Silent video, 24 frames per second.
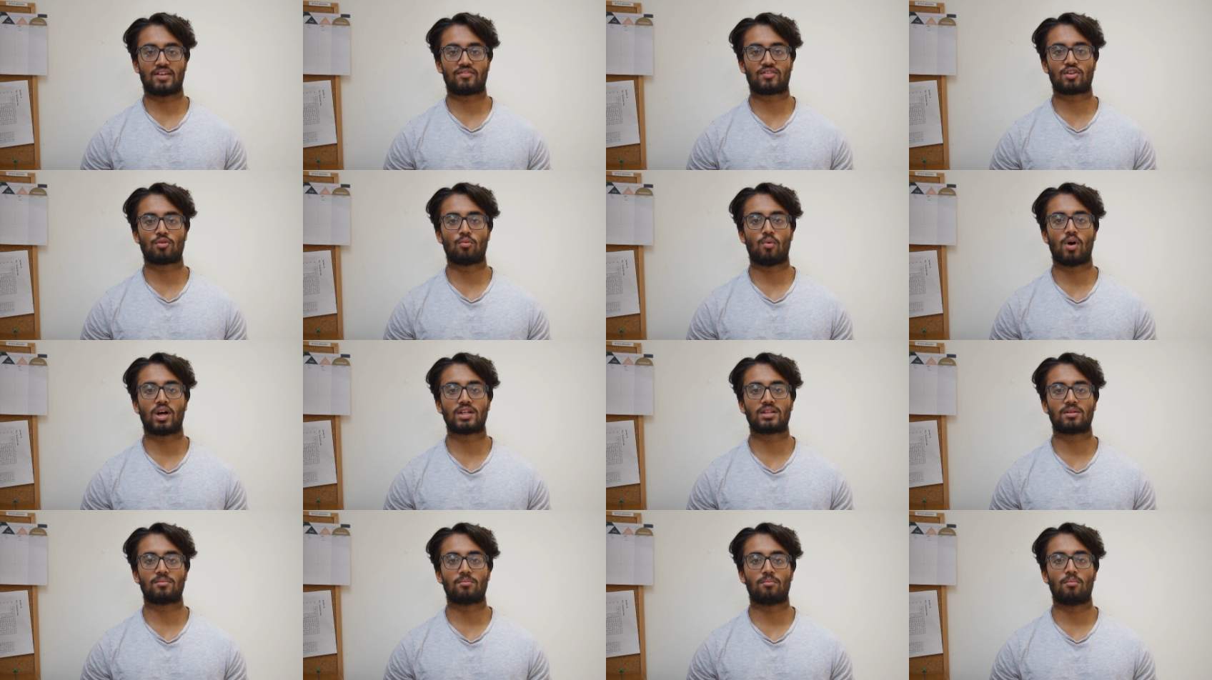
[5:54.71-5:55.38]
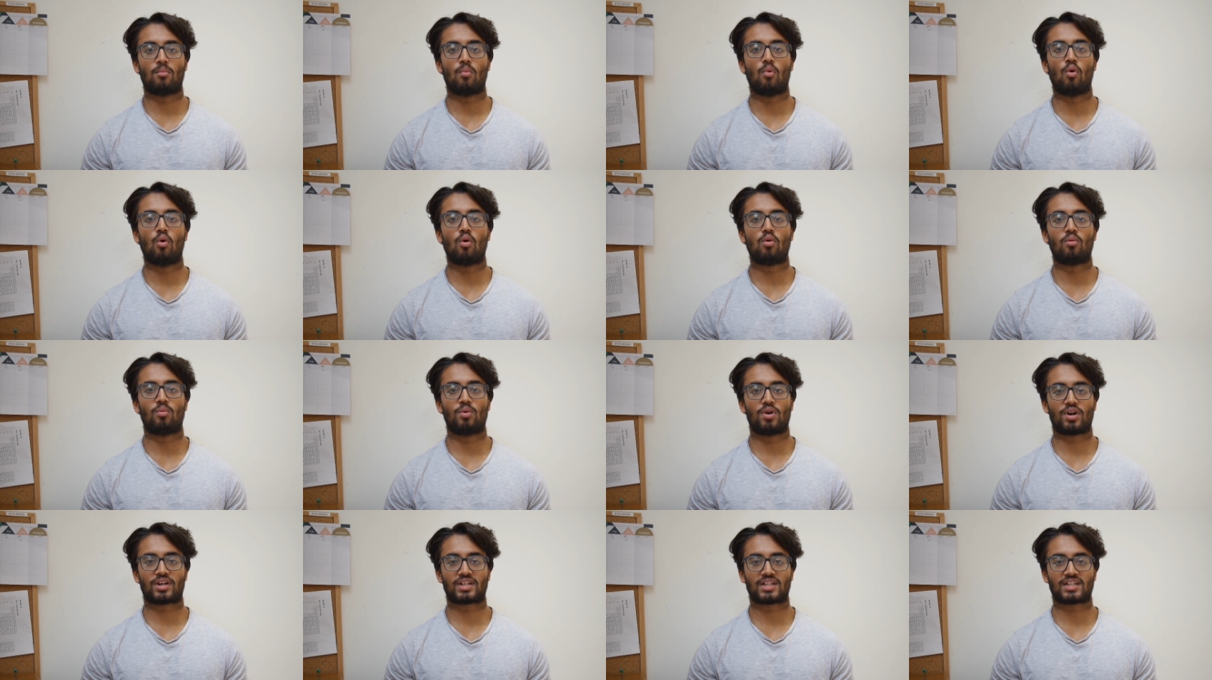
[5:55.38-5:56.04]
If you want more
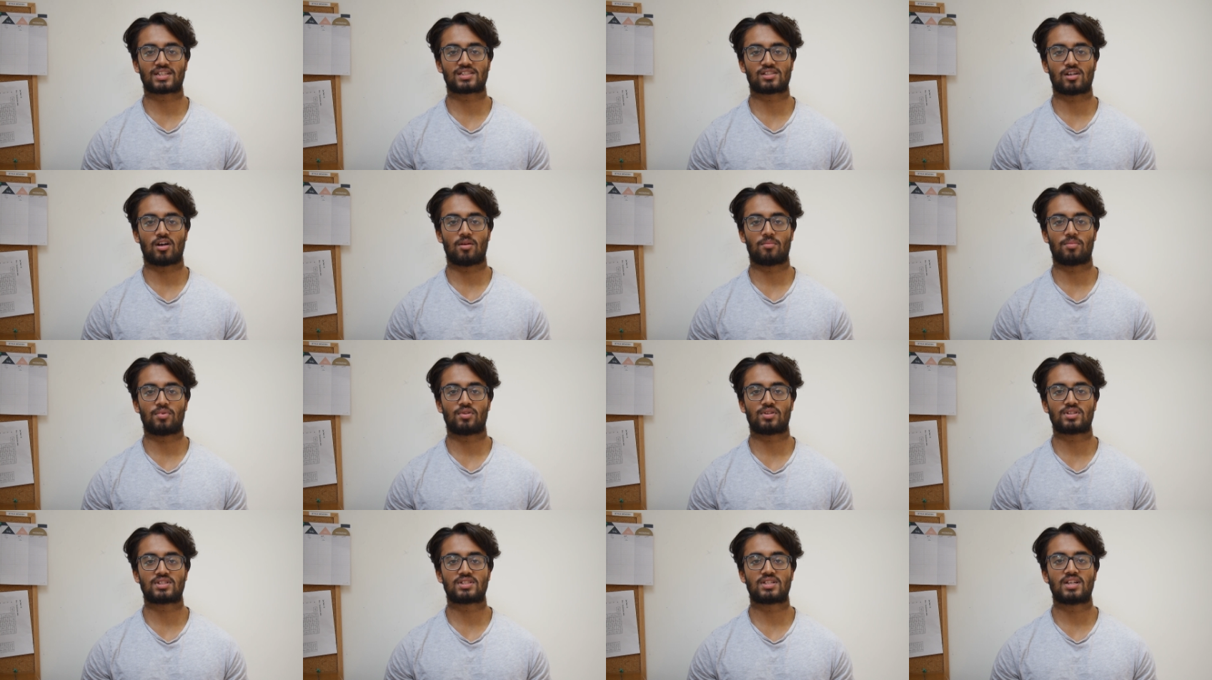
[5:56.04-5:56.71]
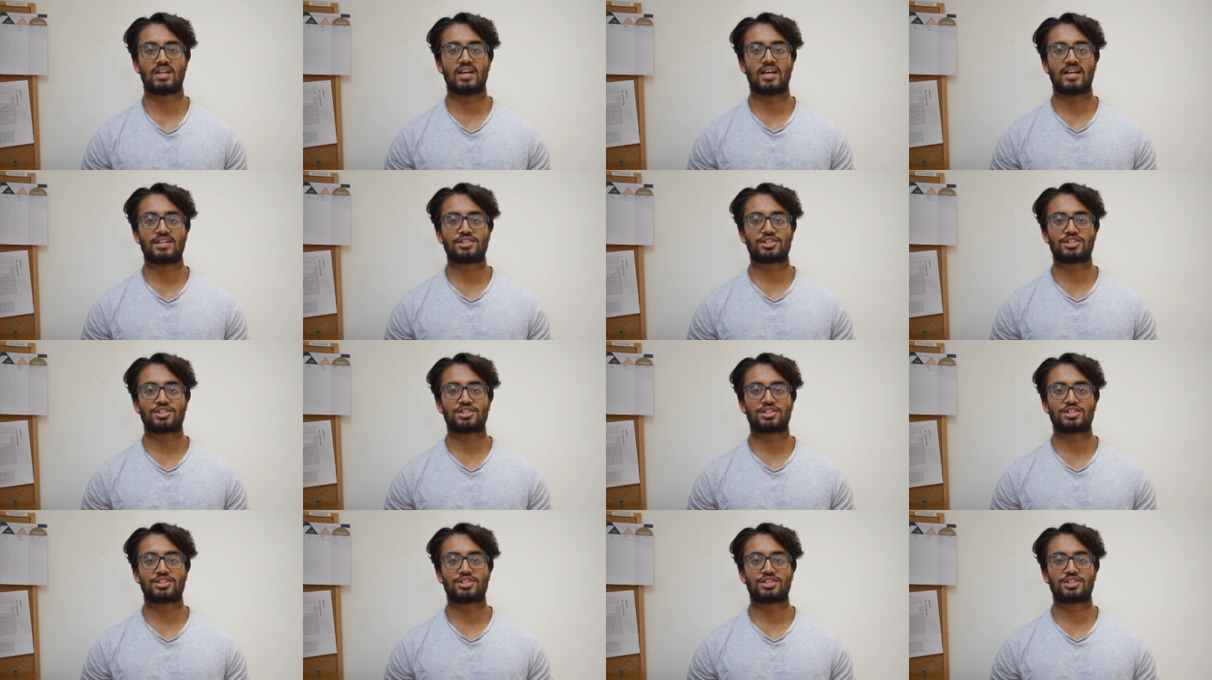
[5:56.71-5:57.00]
worked examples,